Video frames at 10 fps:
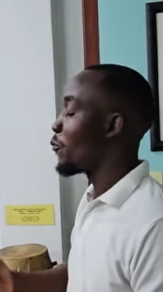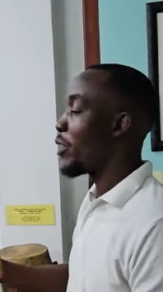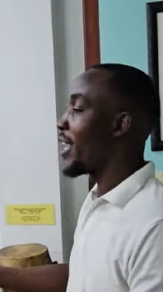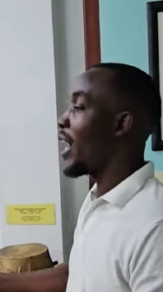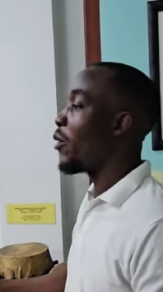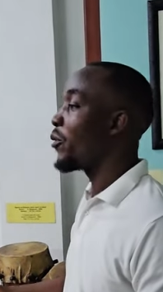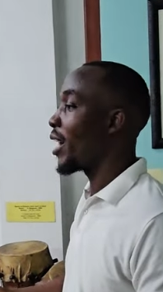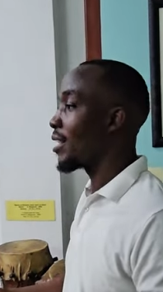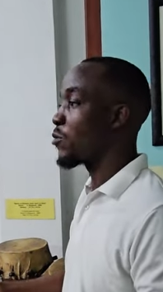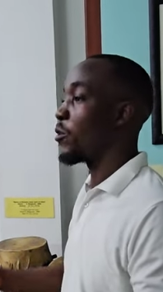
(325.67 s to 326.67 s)
Right now we
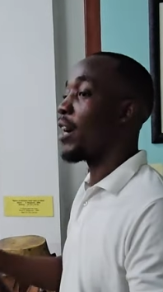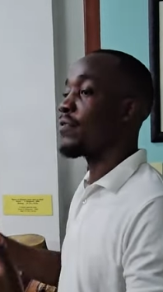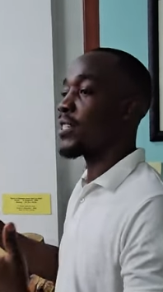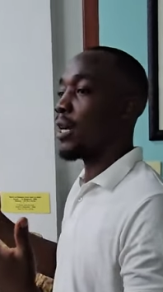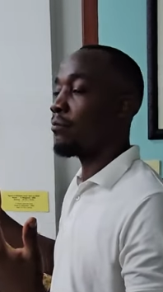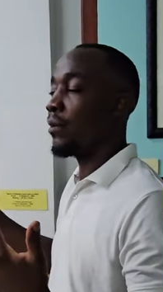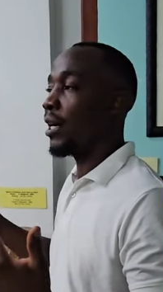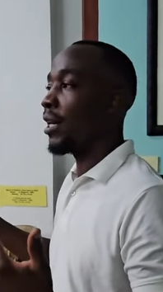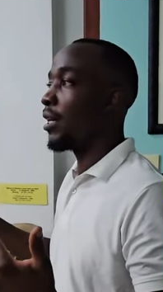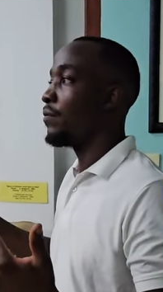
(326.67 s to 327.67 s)
had to have some
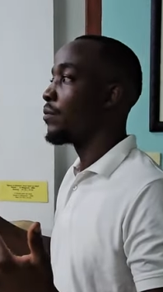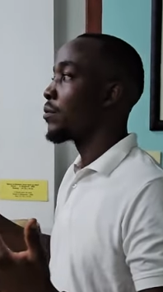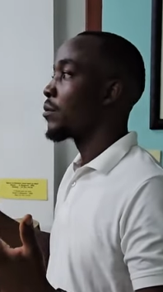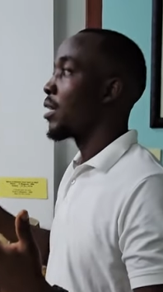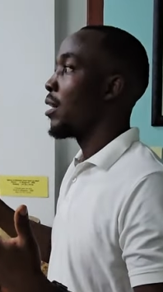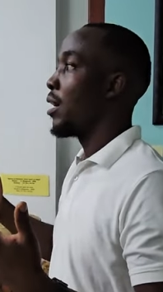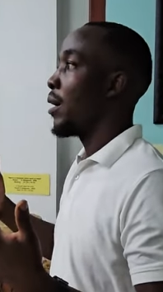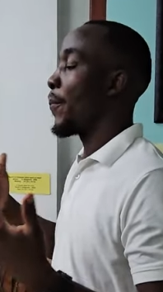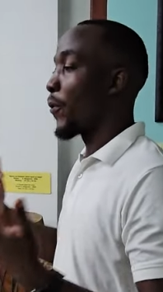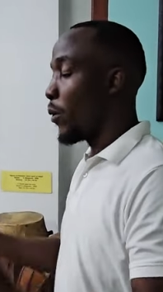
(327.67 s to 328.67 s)
uh,
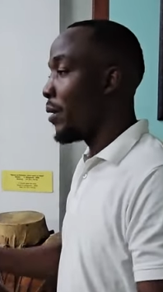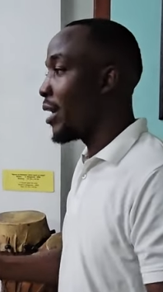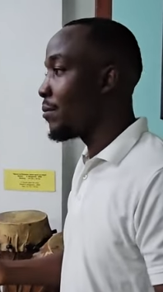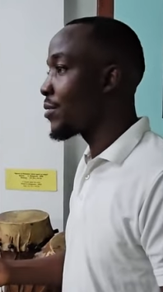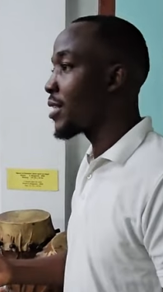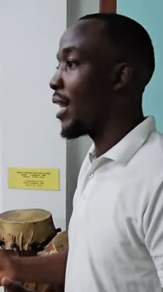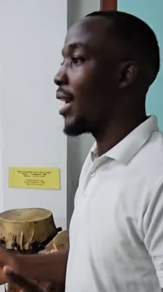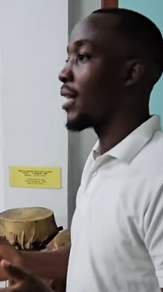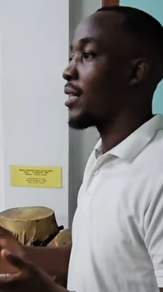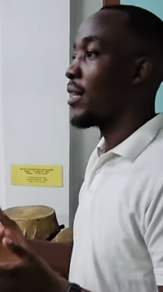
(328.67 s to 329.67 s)
uh, problems
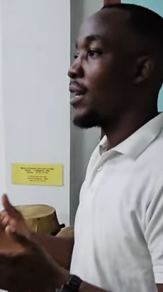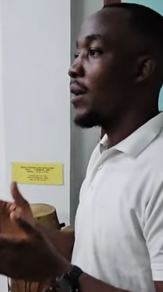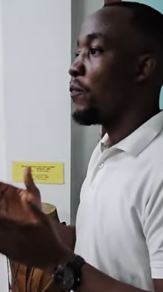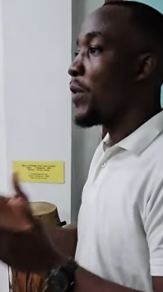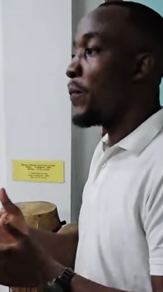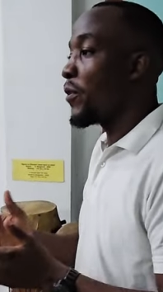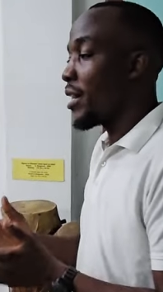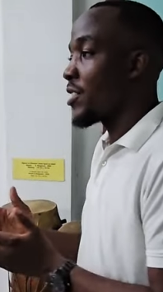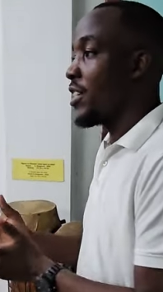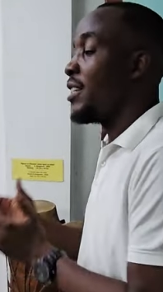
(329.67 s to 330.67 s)
like people
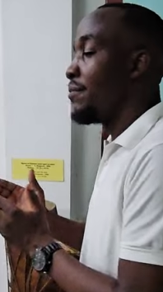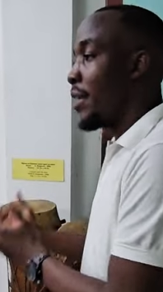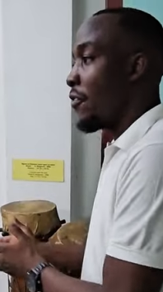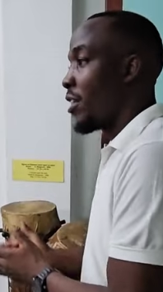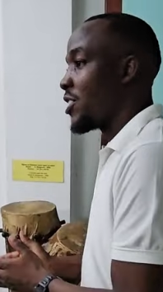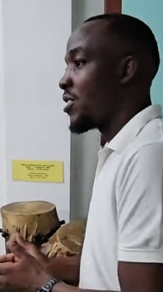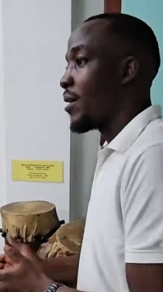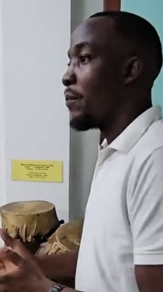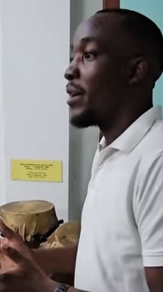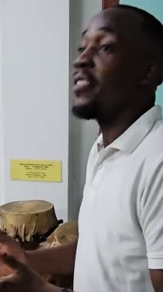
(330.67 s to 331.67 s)
that are still in marriage
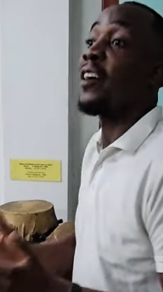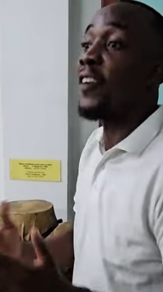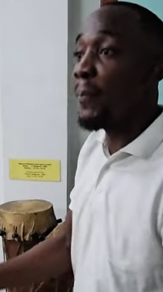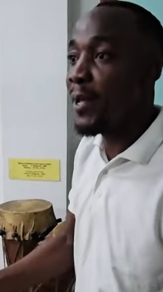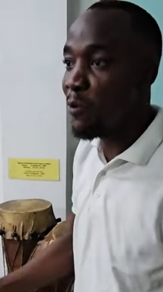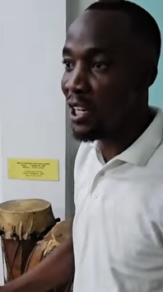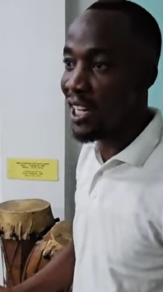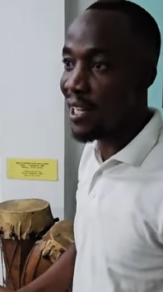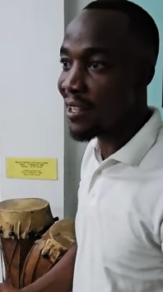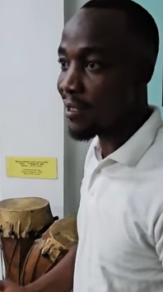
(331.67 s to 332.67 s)
but they're raping one
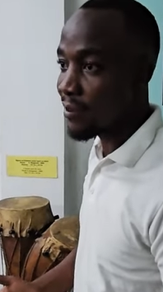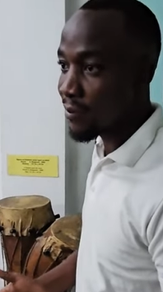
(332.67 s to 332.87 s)
another.